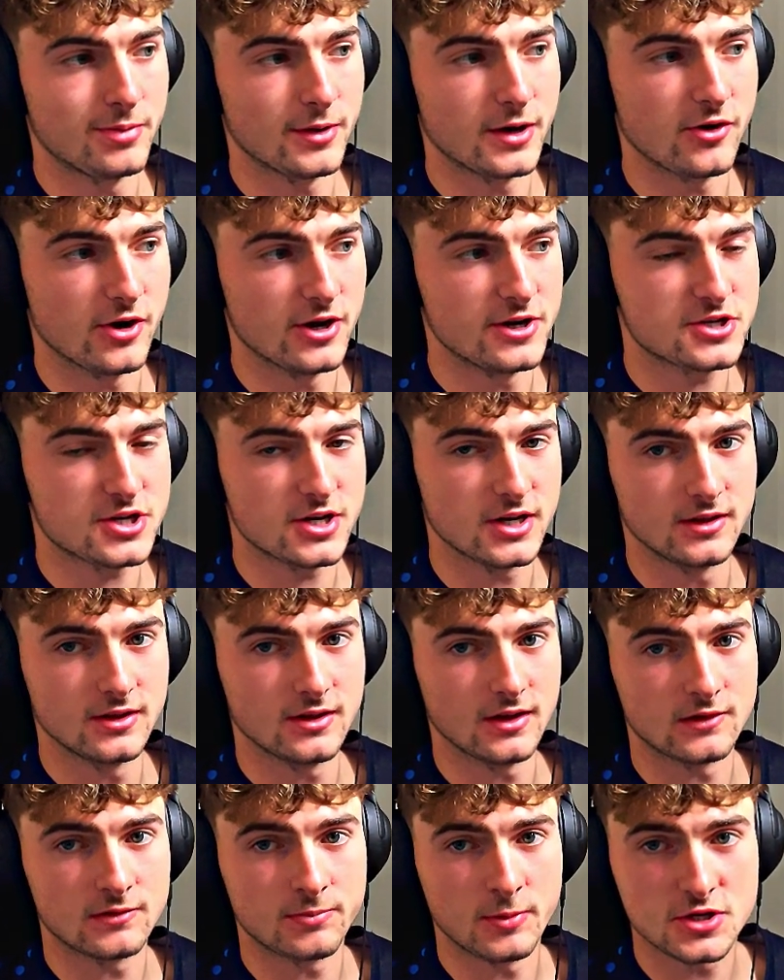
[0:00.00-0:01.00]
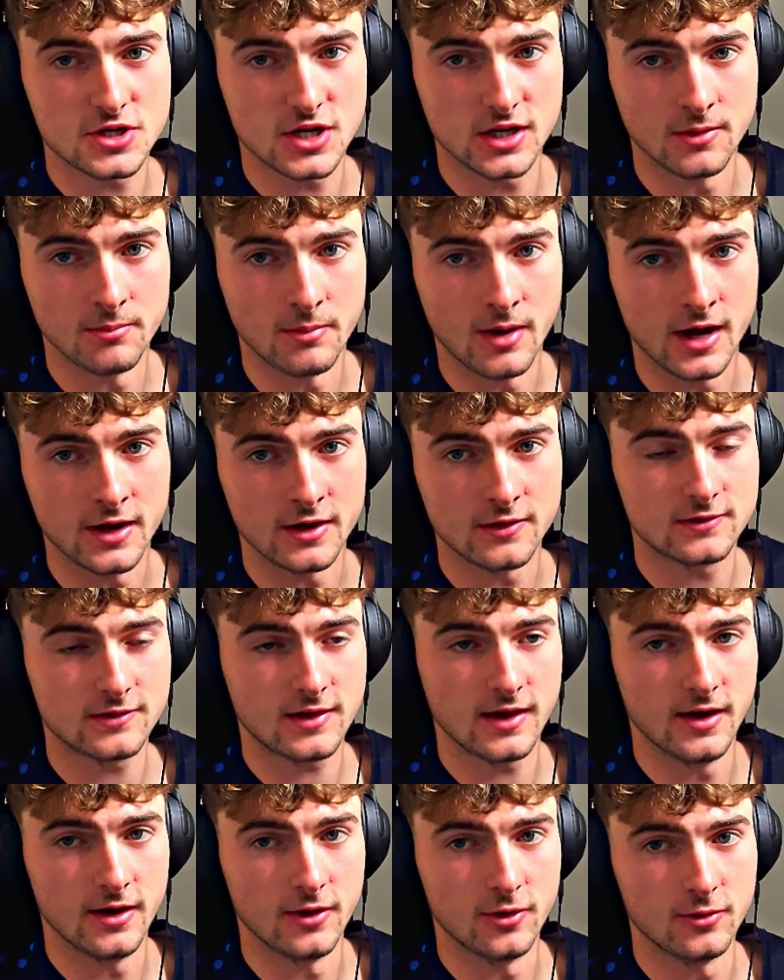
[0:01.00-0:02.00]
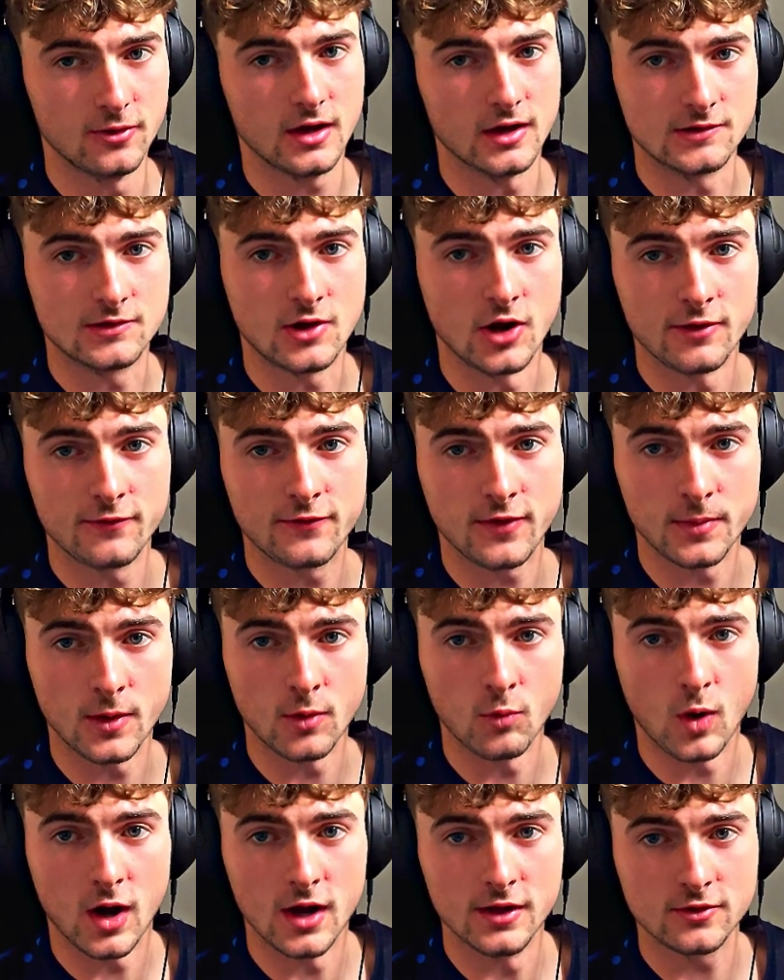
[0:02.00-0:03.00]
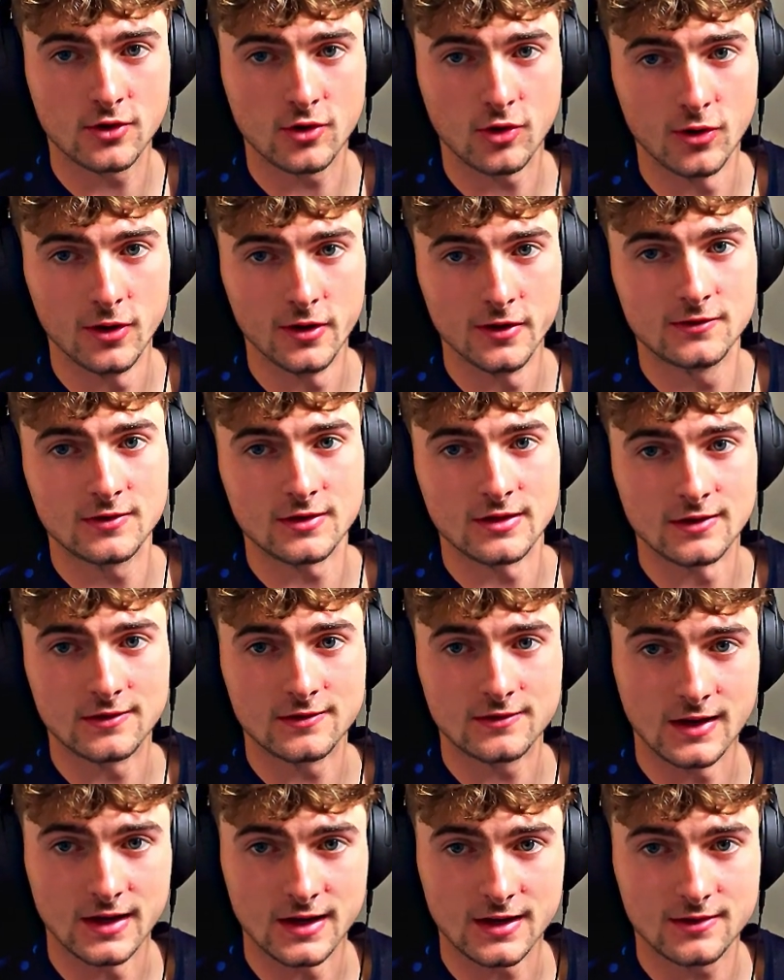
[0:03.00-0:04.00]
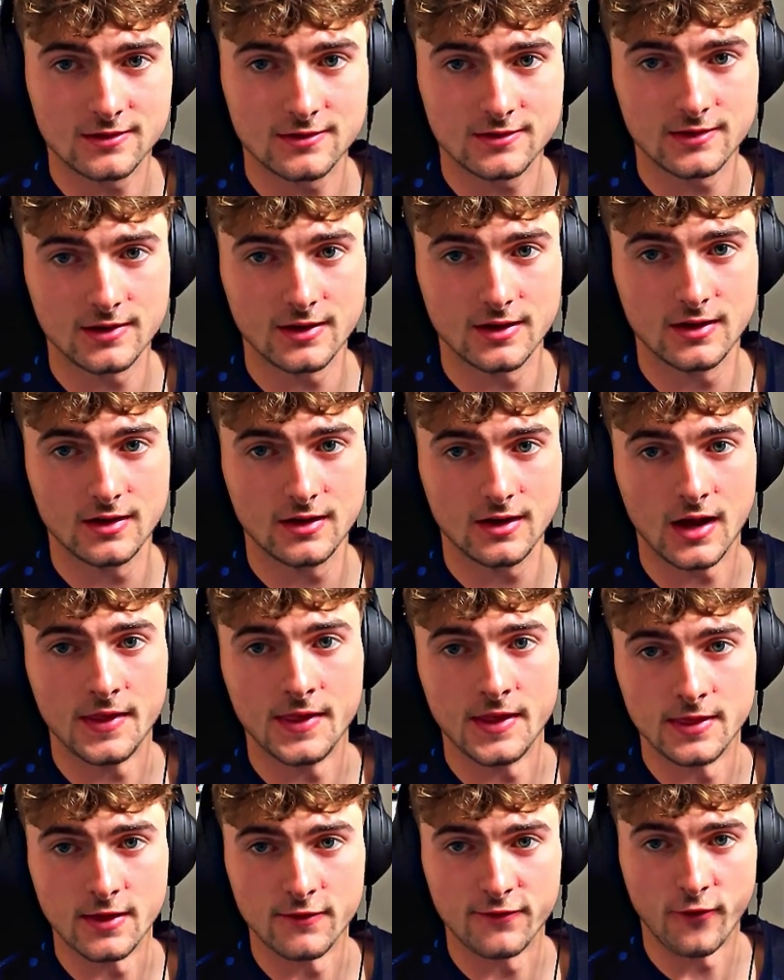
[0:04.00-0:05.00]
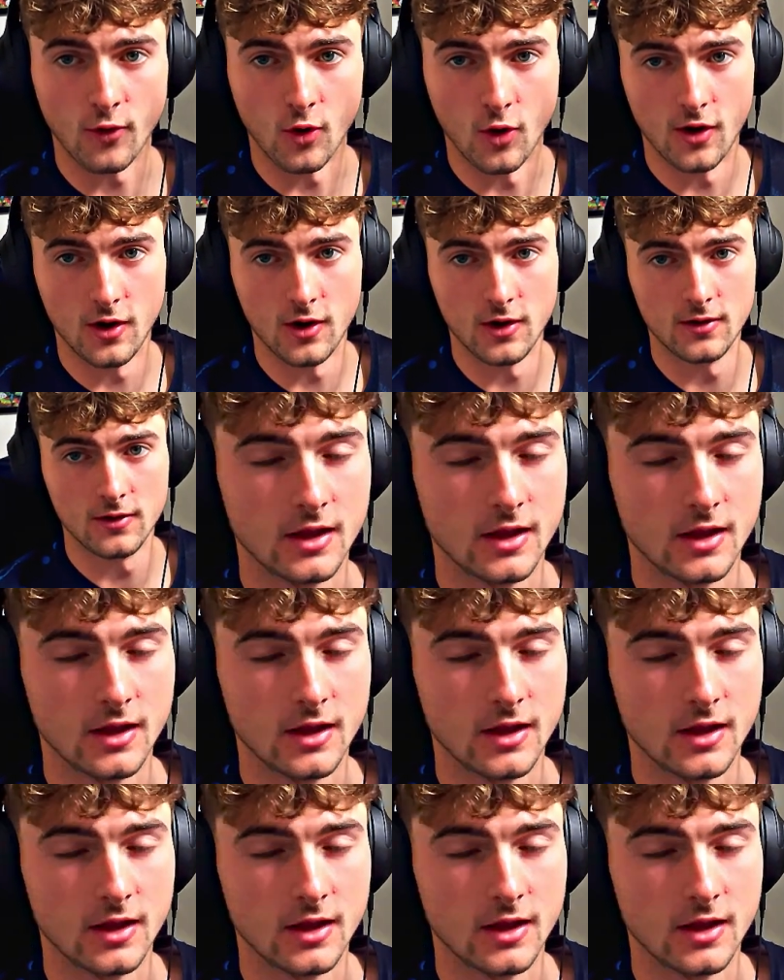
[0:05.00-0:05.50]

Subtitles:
progression, especially in the minor scale, is going from the 1 chord to the 6 and then the 4.